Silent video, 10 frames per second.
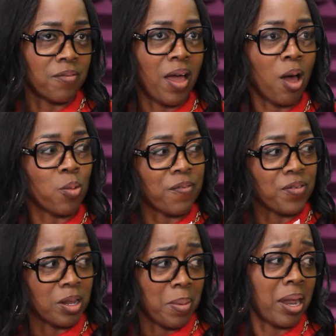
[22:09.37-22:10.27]
of how we
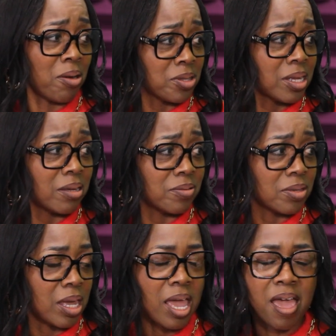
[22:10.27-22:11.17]
feel about ourselves.